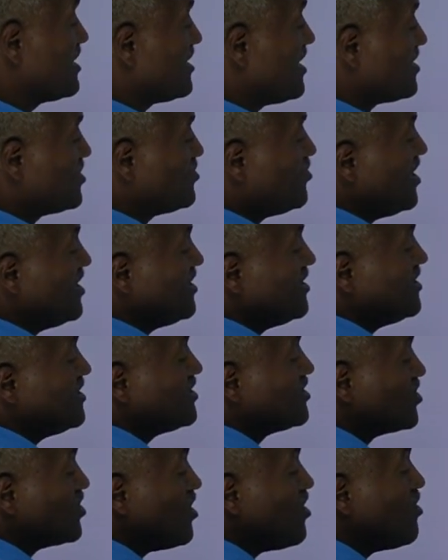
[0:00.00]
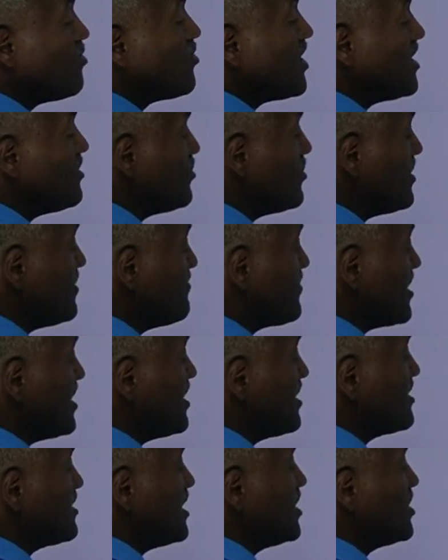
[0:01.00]
that one. So when we
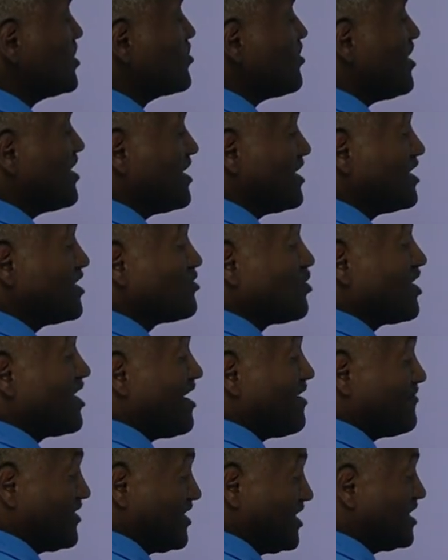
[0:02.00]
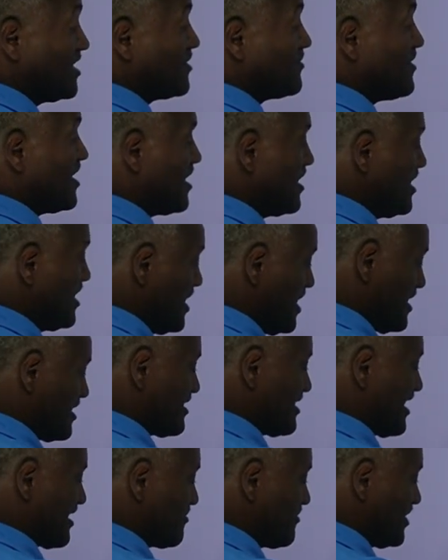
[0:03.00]
bring this one, it will have this one.
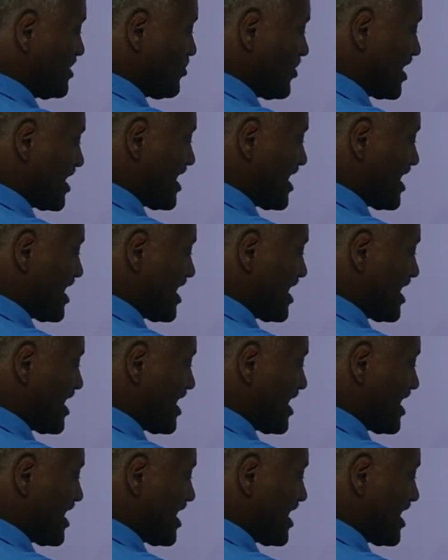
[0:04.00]
That means we